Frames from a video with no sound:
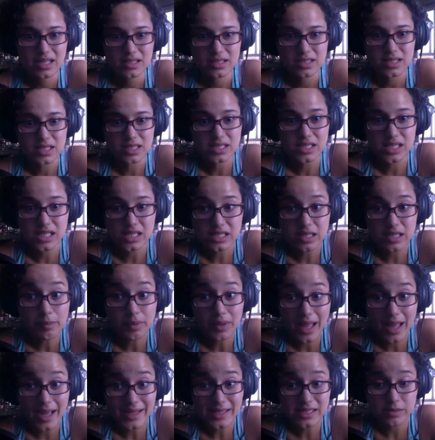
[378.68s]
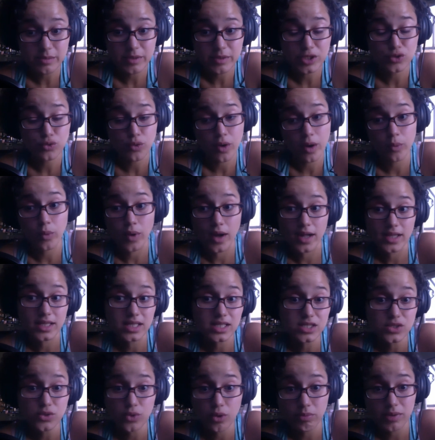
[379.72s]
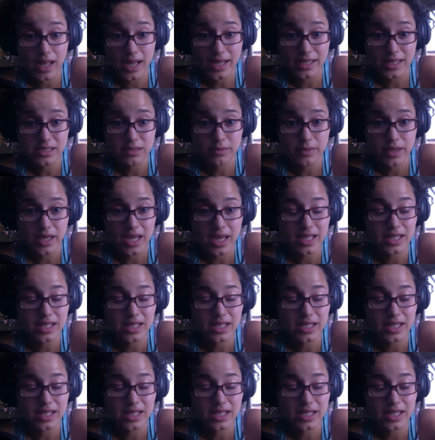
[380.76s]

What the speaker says: Does this apply to me? Do I want it to apply to me?